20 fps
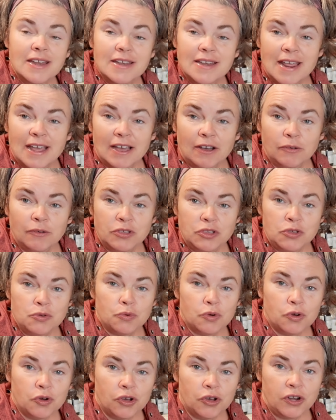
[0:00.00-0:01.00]
Now
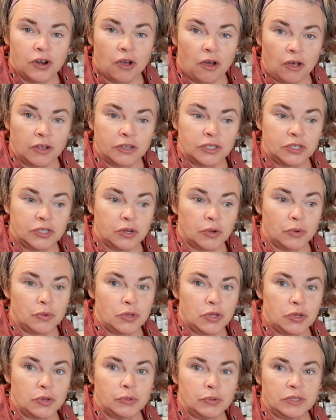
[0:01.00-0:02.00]
you could also
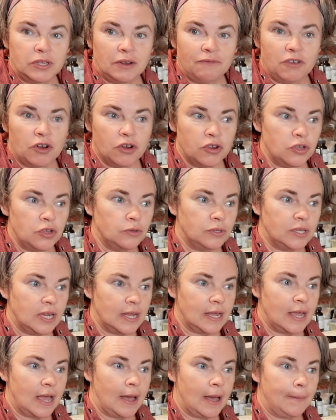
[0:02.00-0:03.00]
use, if you're
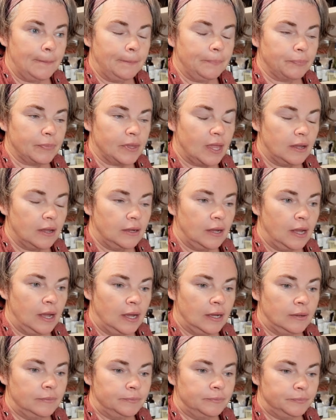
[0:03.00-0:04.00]
using um,
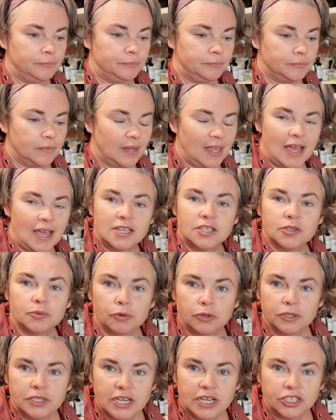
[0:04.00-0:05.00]
um,
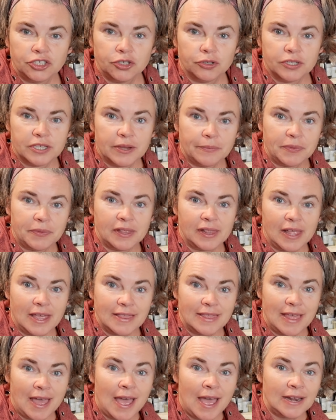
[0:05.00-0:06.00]
casserole dish or something
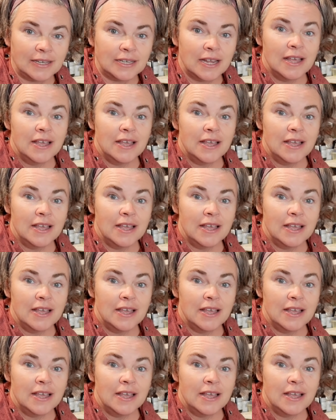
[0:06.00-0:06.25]
like that,